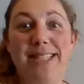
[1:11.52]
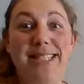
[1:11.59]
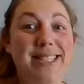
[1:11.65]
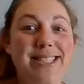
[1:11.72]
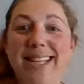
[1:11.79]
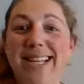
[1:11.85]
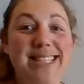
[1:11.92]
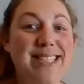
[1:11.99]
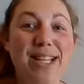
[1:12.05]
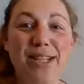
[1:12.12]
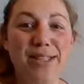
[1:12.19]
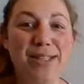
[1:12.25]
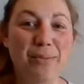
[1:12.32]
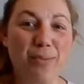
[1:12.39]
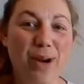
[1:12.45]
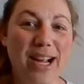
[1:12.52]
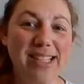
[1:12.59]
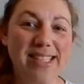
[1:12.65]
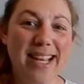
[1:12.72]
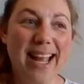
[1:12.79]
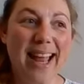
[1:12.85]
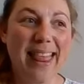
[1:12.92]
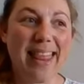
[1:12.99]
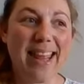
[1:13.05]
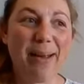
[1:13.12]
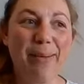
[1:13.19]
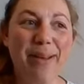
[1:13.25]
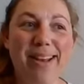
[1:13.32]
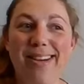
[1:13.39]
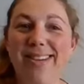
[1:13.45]
is not surprising, I think,
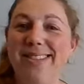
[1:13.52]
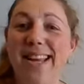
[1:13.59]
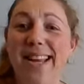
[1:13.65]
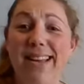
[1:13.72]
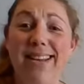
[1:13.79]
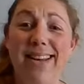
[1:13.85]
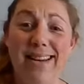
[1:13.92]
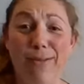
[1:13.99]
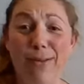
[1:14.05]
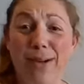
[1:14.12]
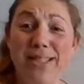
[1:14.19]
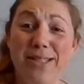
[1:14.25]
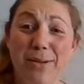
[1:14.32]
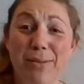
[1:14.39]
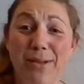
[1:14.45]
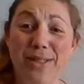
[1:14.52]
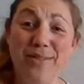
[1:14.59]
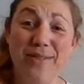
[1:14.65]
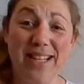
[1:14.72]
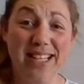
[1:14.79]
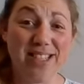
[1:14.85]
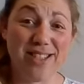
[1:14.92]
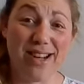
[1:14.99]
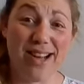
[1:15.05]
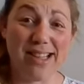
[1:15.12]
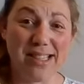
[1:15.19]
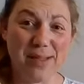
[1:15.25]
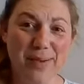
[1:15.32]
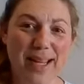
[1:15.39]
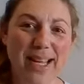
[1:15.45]
because I was almost finished
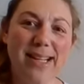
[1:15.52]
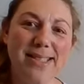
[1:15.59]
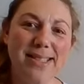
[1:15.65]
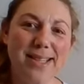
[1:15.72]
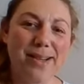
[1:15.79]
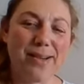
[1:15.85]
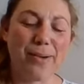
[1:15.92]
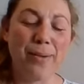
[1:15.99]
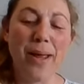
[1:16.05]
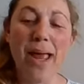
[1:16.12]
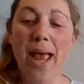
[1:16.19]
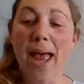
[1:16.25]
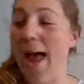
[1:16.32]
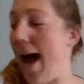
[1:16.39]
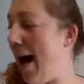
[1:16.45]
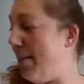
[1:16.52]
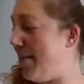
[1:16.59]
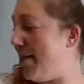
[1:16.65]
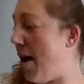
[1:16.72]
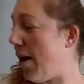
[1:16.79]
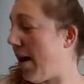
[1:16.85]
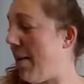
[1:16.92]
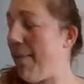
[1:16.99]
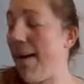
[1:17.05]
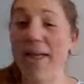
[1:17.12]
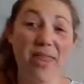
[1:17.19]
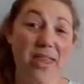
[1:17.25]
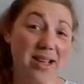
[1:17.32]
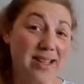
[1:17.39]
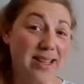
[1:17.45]
last week. So I'm talking about
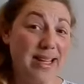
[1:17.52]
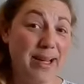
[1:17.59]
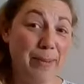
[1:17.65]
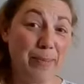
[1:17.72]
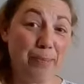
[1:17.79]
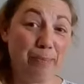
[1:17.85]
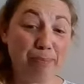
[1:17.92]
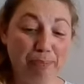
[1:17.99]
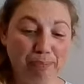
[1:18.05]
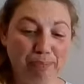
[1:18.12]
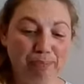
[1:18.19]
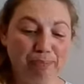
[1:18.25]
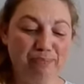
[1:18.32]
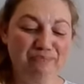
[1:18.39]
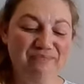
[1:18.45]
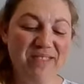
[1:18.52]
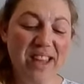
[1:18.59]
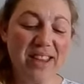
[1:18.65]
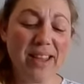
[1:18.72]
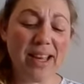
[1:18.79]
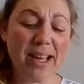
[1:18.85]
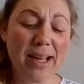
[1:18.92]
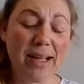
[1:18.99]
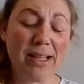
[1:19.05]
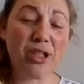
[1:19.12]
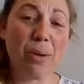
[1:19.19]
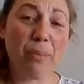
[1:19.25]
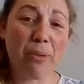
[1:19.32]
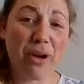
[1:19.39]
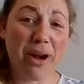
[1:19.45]
the
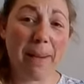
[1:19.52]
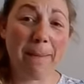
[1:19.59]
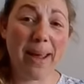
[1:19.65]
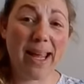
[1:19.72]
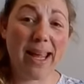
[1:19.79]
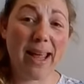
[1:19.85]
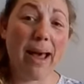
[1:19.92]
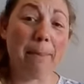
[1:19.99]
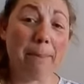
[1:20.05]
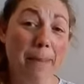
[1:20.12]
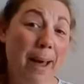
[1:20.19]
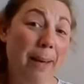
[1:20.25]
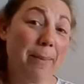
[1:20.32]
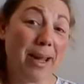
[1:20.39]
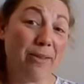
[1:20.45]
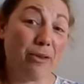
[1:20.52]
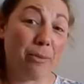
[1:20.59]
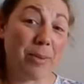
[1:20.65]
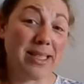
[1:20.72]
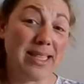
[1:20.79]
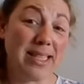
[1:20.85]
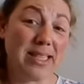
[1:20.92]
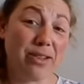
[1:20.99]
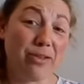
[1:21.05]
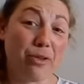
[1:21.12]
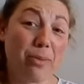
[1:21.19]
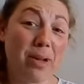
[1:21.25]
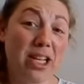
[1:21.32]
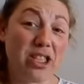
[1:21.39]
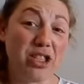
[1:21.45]
jumper I made for my sister from
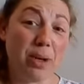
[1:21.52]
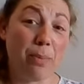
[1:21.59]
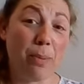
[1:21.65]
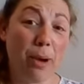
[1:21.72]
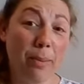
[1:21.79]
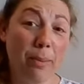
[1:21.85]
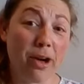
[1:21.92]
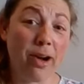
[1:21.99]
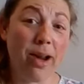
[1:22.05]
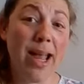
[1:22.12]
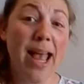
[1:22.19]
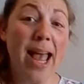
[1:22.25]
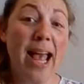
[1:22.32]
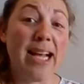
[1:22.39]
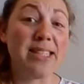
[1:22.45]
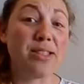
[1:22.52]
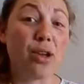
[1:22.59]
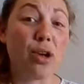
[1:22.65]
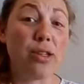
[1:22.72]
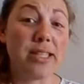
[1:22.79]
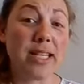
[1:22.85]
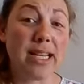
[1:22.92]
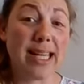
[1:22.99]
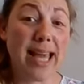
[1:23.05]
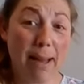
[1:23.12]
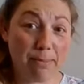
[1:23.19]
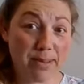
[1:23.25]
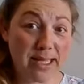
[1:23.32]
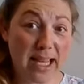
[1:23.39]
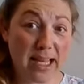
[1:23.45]
Alicia Plummer. It's called the
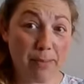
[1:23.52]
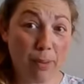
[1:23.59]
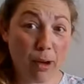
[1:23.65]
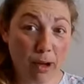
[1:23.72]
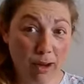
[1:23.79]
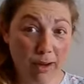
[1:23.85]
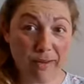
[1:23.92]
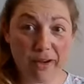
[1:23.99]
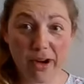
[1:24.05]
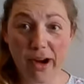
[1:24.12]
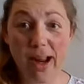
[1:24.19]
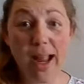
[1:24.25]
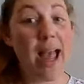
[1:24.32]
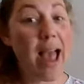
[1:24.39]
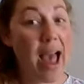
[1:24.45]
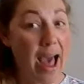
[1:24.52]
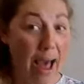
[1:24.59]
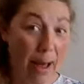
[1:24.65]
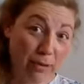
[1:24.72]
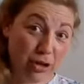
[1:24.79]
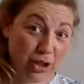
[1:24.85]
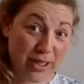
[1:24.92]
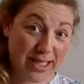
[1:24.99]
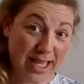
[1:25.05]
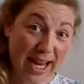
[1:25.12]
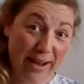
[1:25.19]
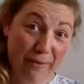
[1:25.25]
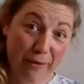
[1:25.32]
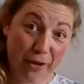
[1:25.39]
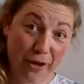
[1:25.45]
Campside Pullover. I will just get
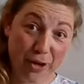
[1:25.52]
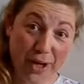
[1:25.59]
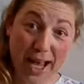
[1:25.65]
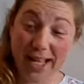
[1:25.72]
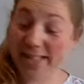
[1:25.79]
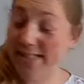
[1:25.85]
it for you guys.